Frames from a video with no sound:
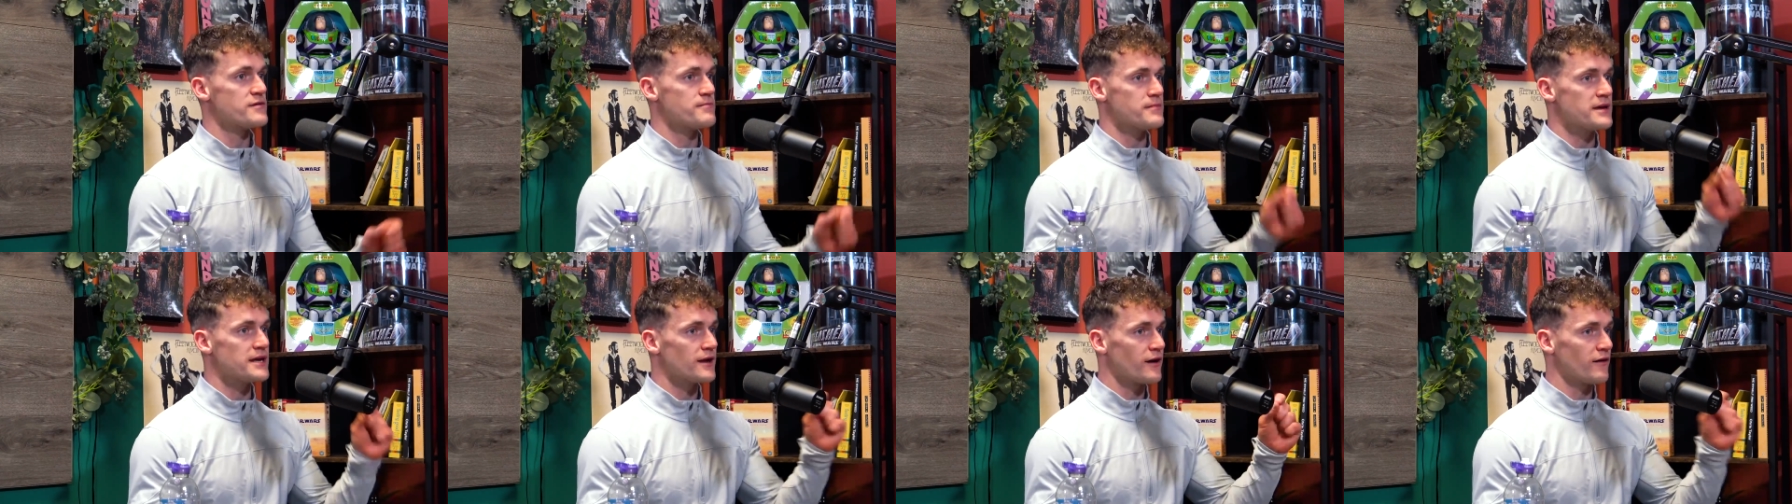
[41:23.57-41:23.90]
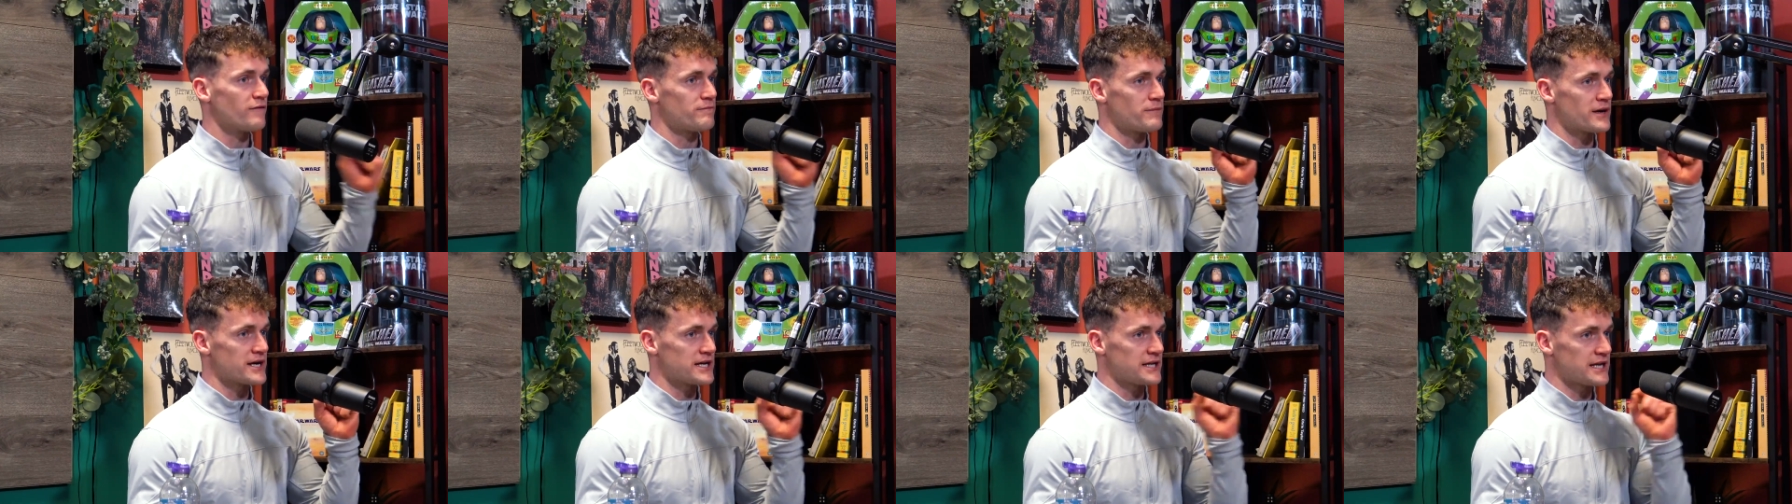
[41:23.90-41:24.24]
minute
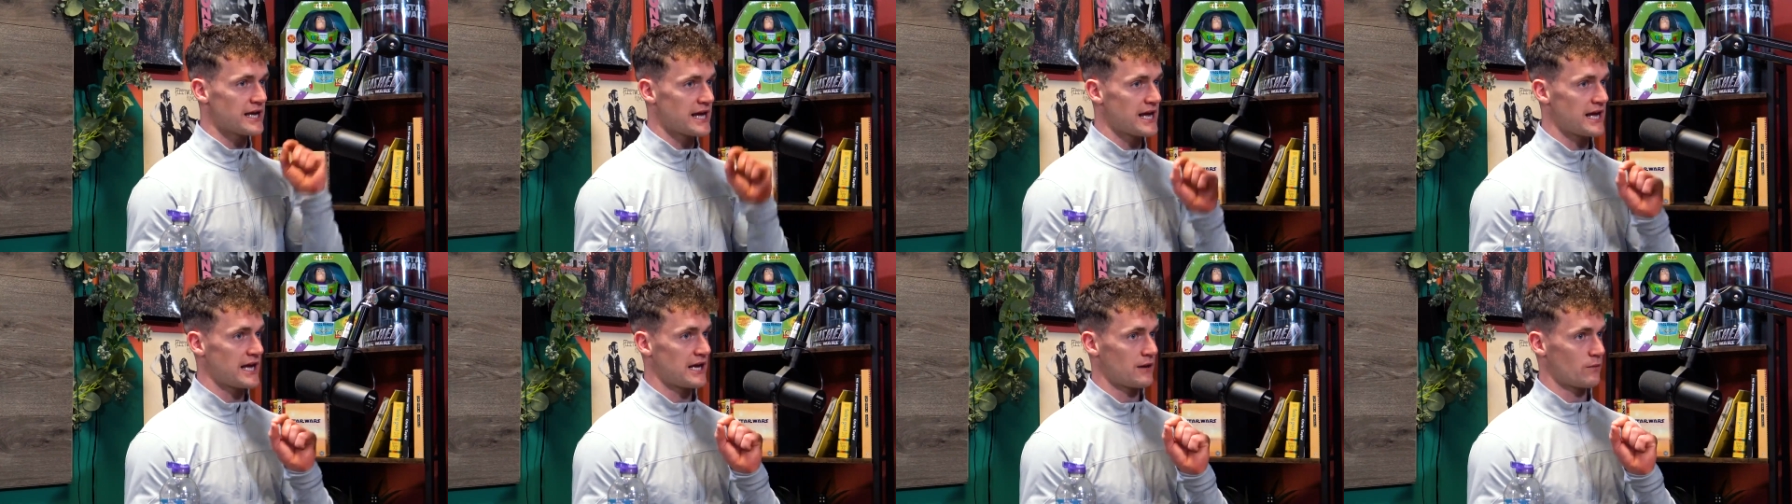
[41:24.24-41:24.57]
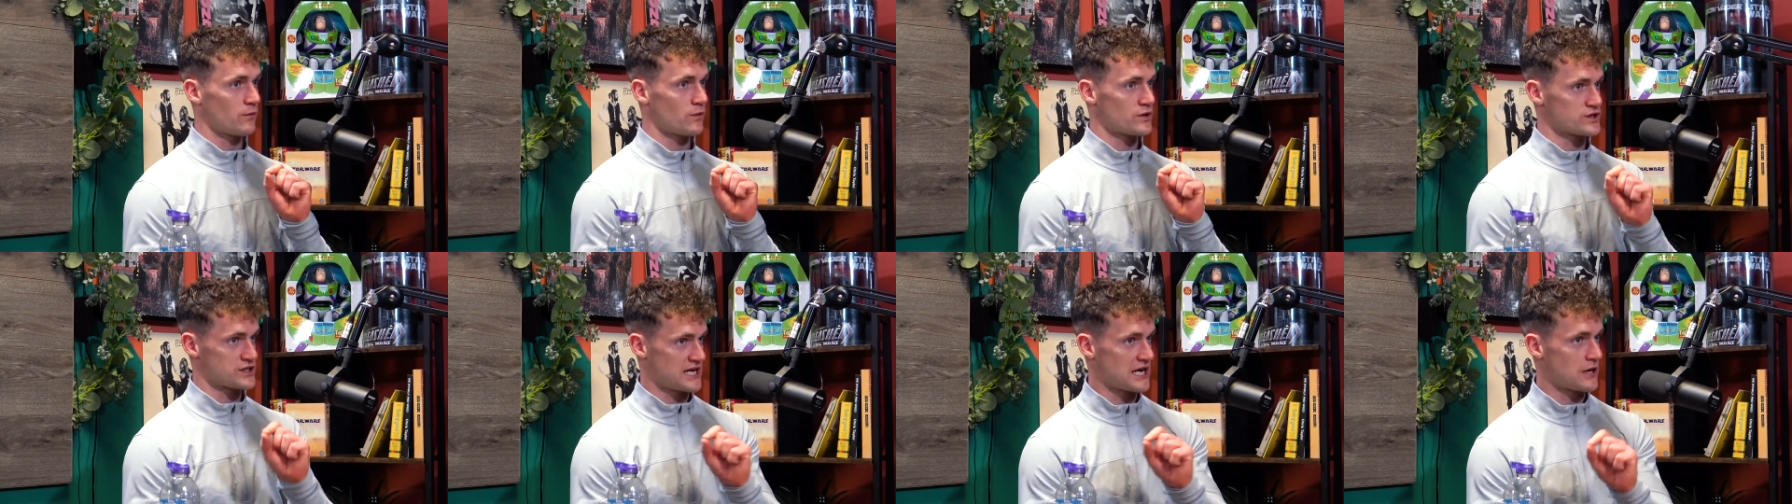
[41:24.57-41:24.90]
of my day
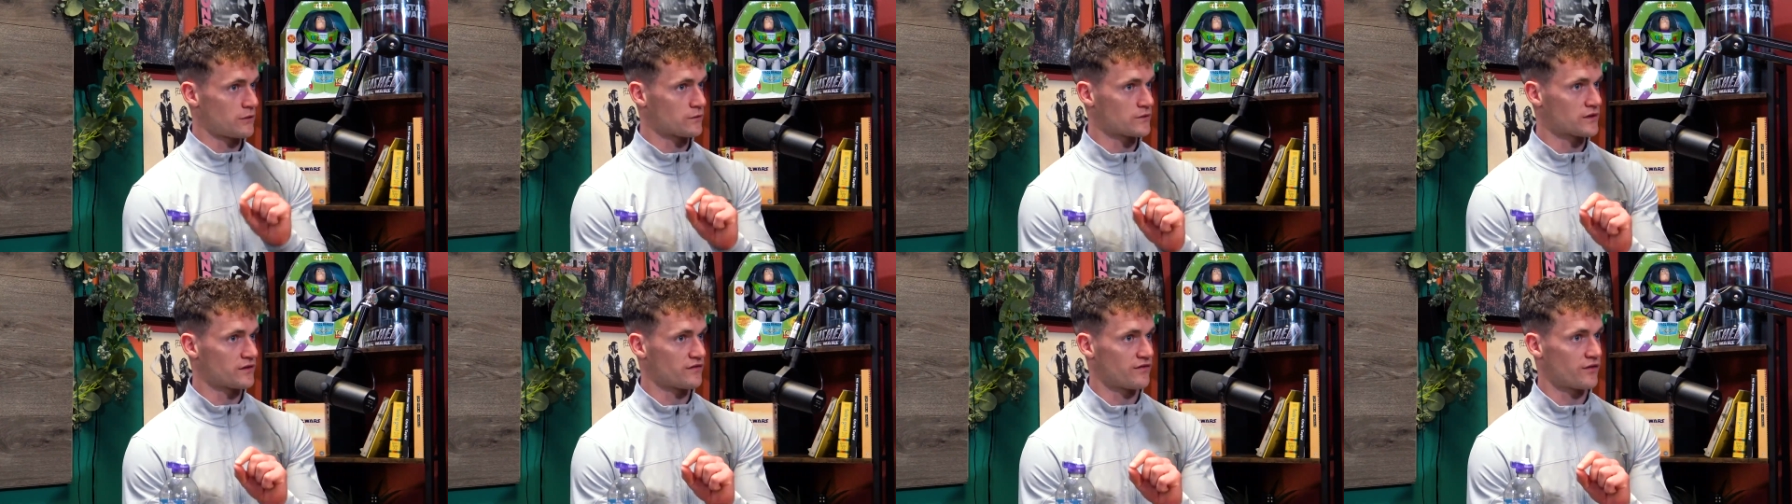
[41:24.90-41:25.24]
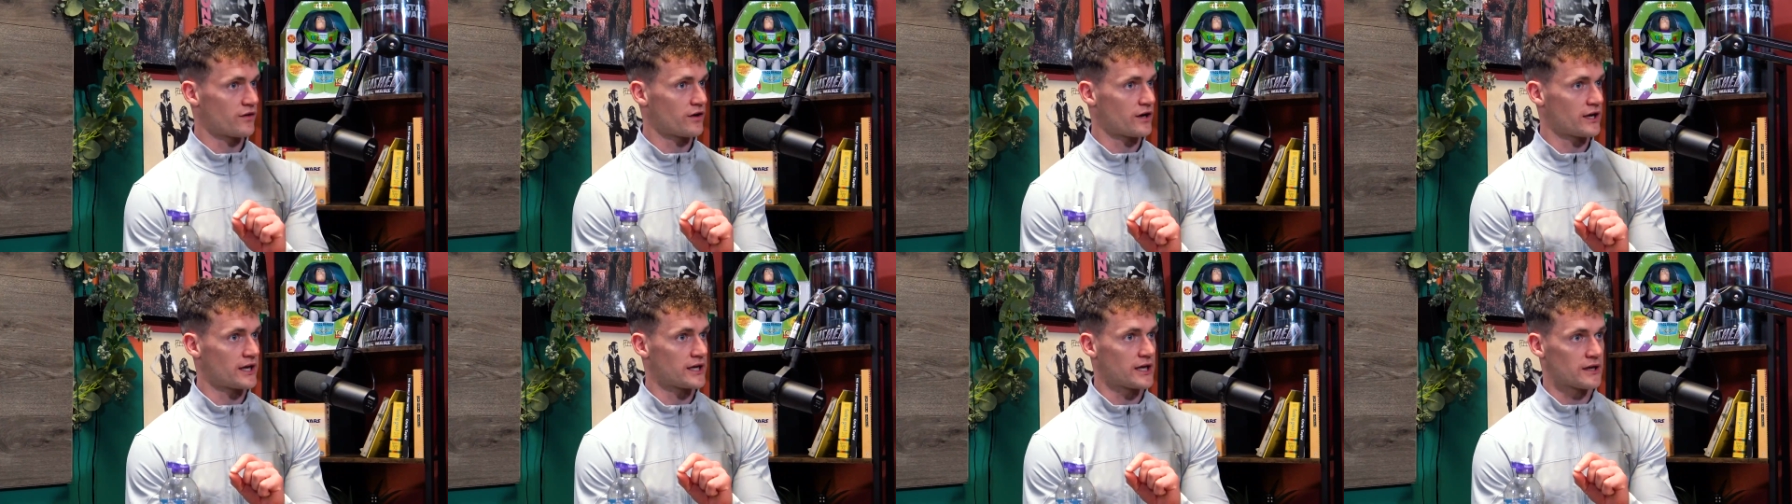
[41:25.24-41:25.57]
was accounted
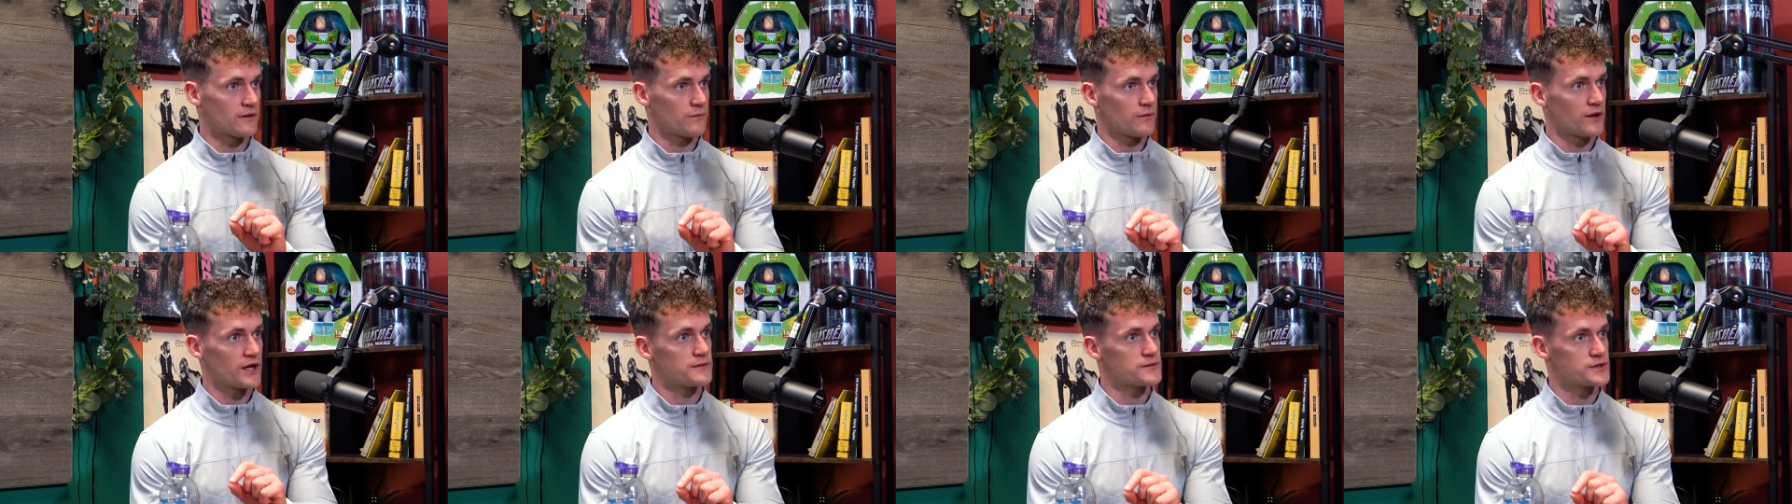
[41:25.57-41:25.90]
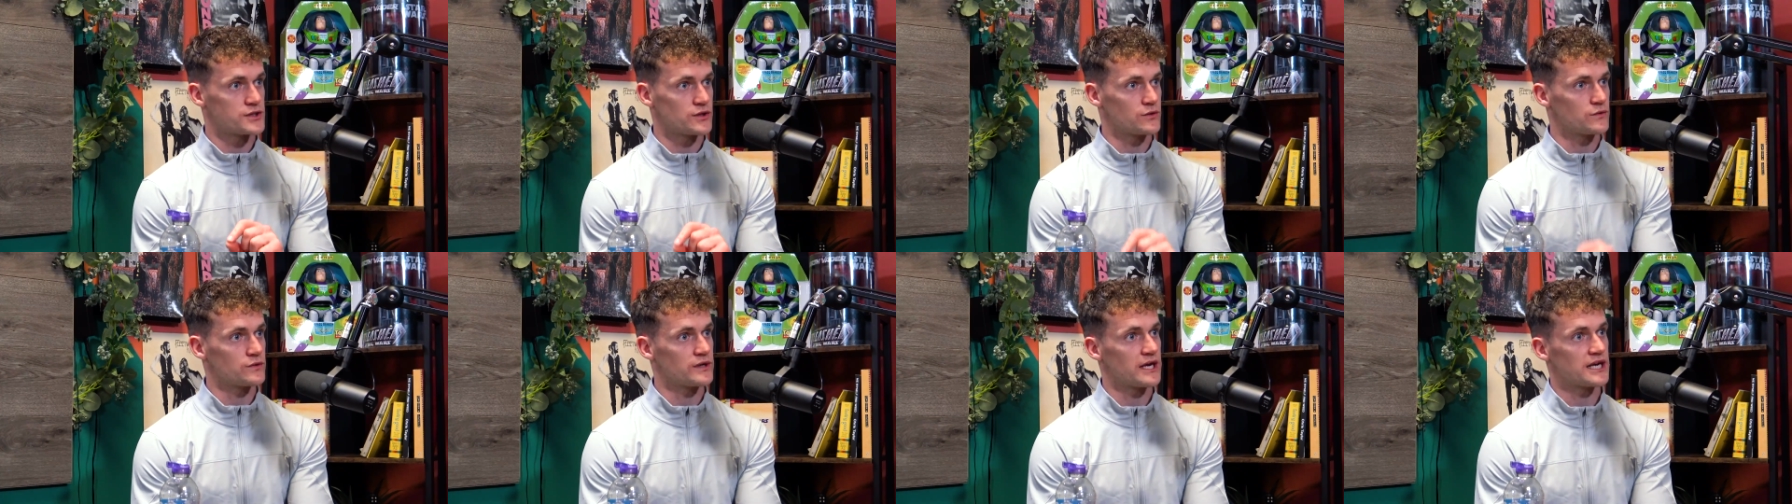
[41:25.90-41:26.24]
for. Like when yeah. I was
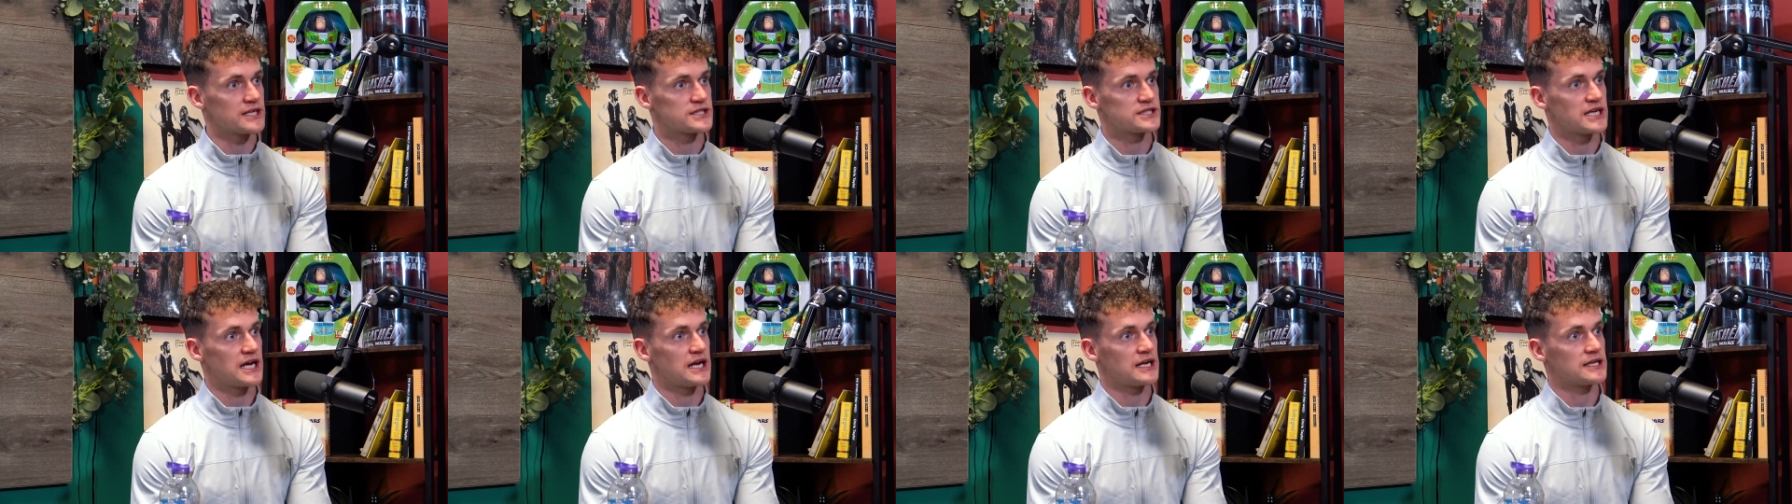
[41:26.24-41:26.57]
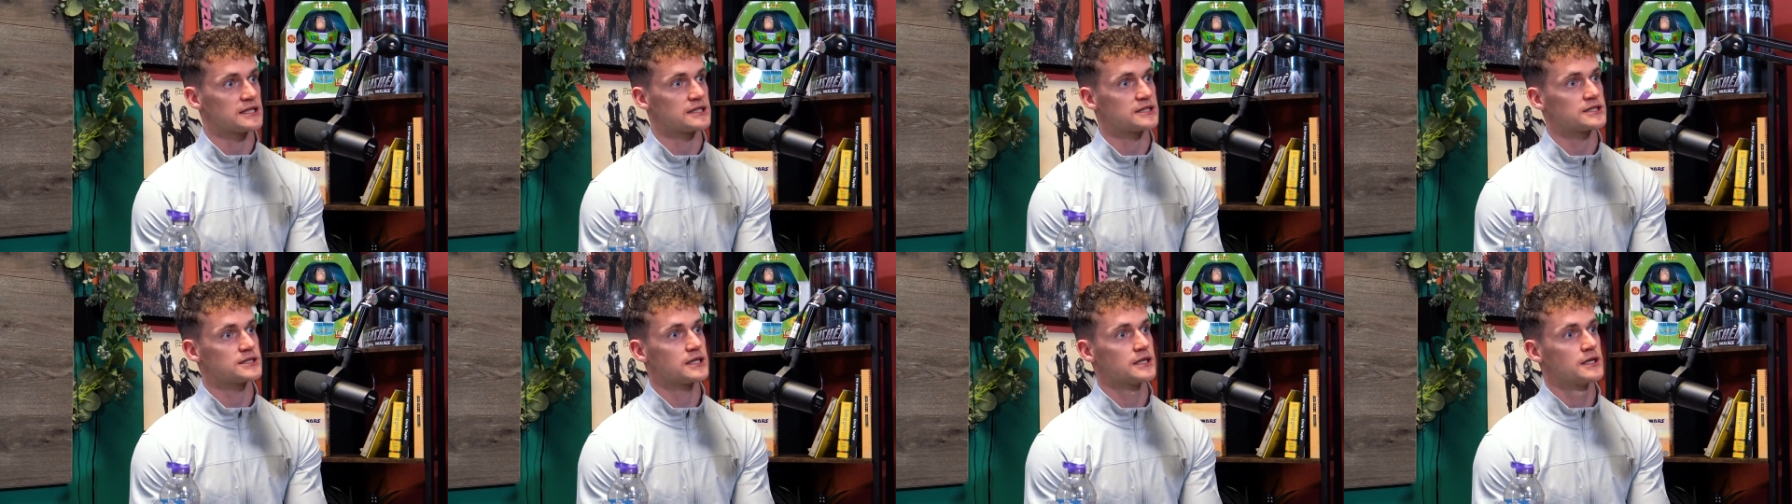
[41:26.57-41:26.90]
doing that
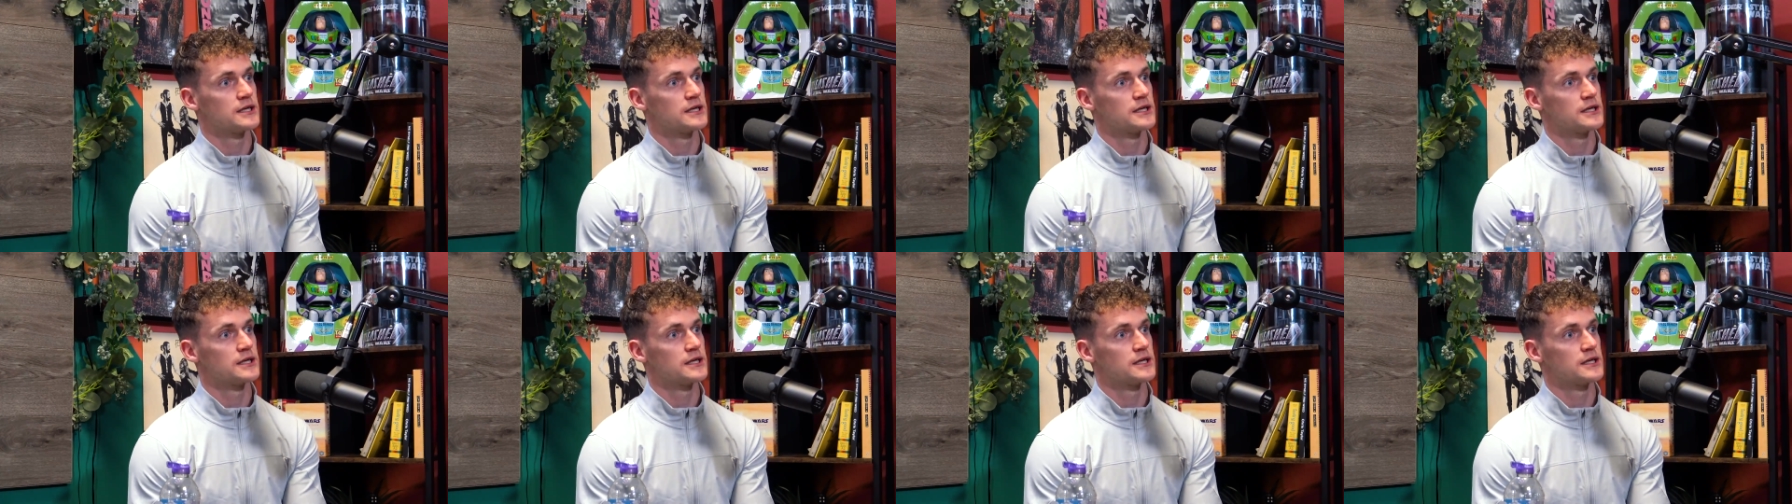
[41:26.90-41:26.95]
challenge.